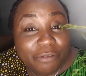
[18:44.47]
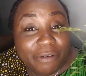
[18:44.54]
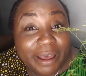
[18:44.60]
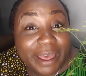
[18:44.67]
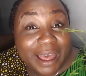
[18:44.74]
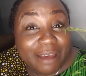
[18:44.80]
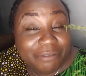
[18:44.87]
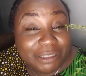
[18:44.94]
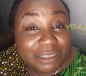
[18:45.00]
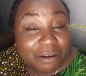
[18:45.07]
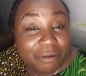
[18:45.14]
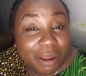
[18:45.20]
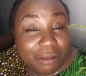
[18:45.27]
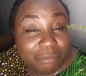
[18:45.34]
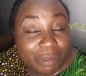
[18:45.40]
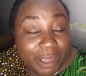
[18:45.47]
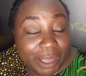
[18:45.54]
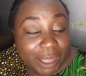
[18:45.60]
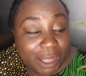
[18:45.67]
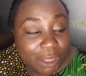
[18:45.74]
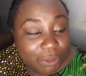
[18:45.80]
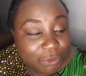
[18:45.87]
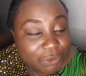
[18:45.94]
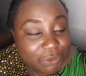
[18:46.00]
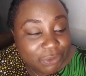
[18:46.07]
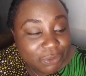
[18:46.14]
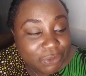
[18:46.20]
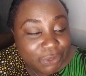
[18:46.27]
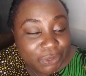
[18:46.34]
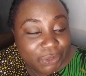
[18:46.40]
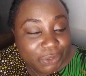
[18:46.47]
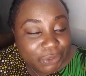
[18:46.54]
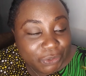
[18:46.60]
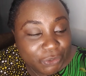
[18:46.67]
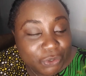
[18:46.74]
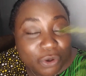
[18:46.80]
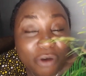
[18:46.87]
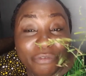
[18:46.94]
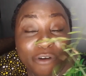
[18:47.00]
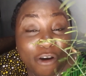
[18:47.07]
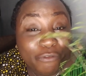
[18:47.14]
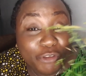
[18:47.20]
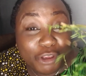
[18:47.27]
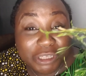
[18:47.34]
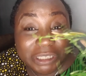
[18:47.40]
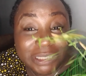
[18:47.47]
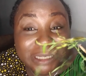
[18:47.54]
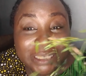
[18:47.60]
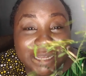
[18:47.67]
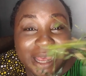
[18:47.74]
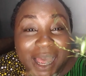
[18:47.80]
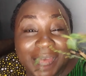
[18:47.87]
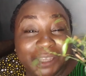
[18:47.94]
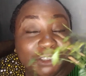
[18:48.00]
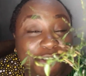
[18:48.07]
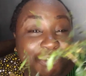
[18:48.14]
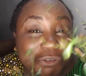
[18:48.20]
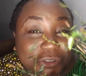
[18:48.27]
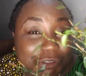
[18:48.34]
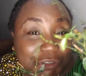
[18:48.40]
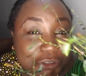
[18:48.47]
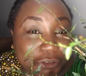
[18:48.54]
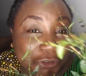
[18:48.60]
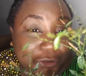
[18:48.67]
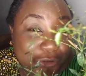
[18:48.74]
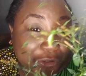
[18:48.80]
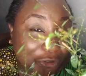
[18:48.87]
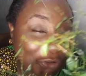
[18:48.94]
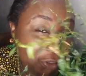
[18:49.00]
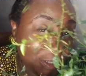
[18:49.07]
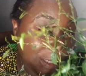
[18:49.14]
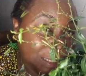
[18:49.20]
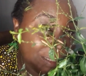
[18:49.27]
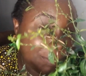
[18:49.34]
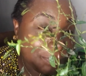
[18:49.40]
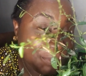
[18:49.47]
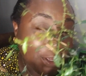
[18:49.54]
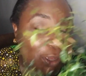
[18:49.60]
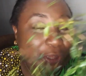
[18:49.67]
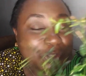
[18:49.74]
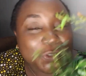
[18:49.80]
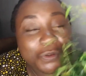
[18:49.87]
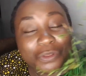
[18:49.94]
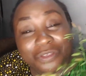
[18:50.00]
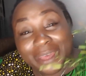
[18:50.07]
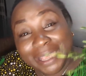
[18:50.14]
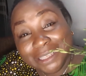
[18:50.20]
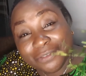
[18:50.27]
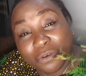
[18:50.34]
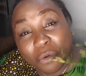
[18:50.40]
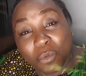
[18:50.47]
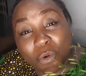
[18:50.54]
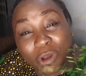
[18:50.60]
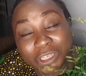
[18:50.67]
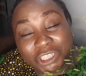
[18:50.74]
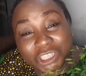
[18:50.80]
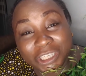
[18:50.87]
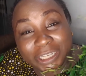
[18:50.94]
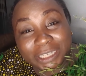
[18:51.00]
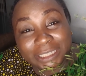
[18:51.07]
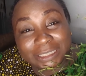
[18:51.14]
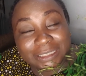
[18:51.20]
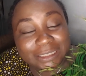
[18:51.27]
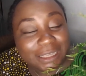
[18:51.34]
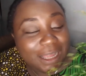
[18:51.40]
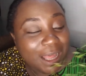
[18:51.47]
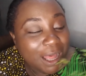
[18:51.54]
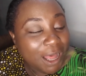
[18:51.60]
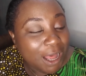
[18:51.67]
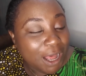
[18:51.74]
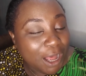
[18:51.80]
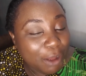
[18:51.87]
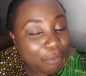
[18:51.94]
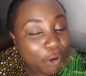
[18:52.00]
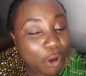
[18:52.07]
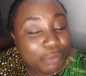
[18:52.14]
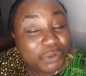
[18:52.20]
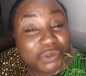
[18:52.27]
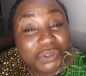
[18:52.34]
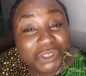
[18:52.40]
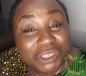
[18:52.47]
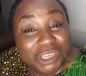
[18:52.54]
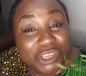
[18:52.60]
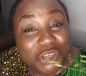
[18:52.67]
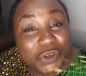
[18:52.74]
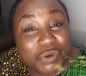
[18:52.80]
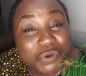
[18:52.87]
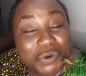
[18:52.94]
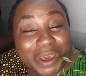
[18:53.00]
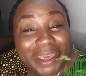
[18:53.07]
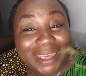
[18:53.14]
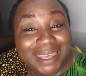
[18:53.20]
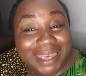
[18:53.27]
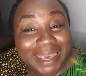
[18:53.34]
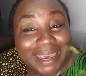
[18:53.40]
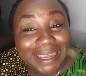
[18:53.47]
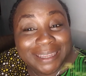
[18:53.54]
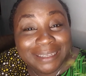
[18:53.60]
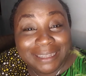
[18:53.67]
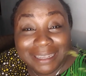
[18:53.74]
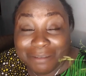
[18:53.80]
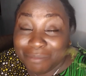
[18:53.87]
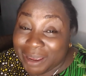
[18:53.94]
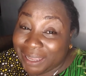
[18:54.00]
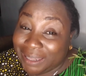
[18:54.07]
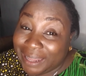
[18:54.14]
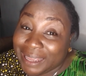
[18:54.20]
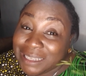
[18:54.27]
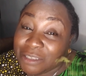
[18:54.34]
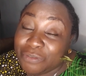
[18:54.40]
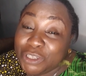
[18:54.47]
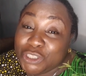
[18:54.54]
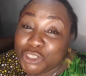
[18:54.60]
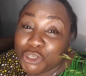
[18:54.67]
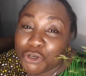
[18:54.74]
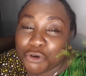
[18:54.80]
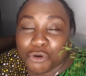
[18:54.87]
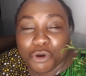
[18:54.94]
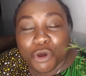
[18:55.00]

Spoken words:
I have it around my house, so obviously I should use it. So thanks for watching. Hope to see you again in my next video.